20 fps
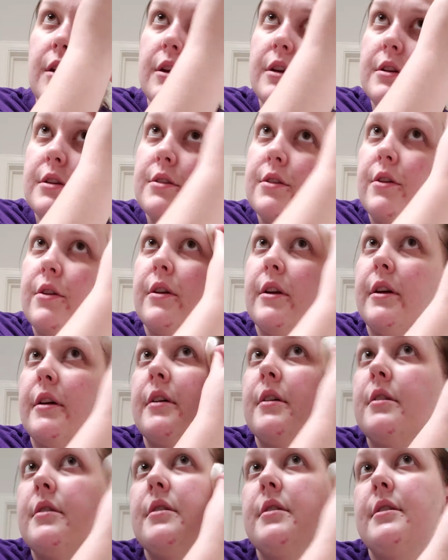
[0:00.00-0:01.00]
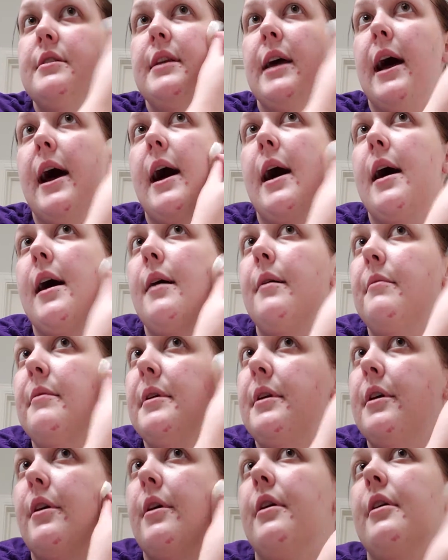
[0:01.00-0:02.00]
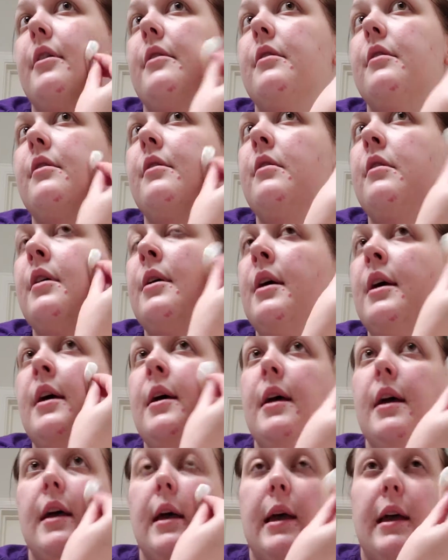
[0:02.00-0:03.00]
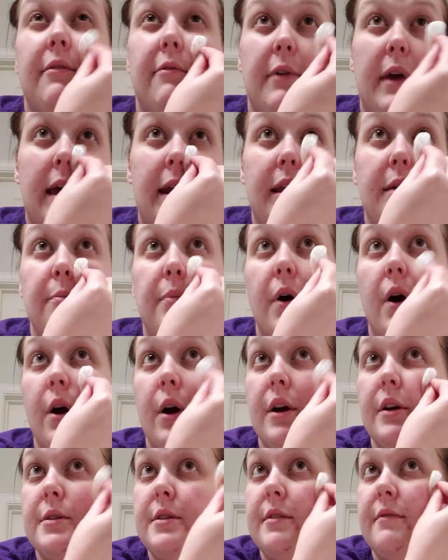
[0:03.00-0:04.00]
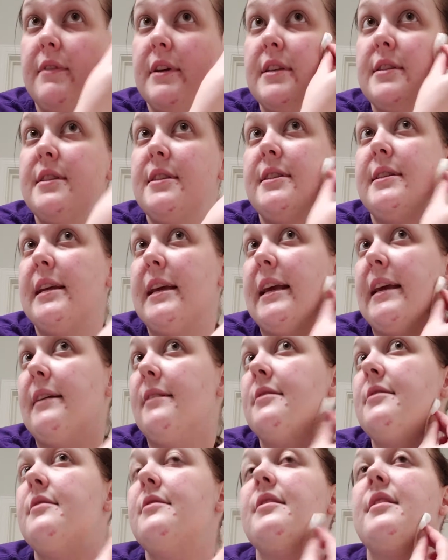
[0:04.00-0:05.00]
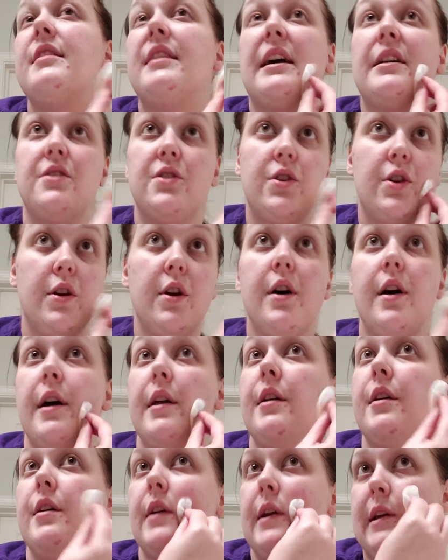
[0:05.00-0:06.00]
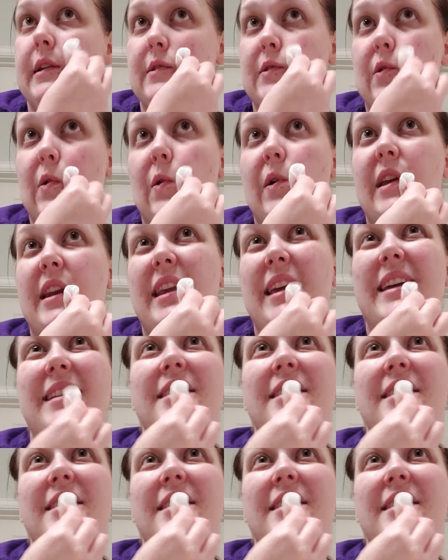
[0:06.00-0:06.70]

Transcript: you're just going to dab it on. If any parts of it stings, that's good. It's going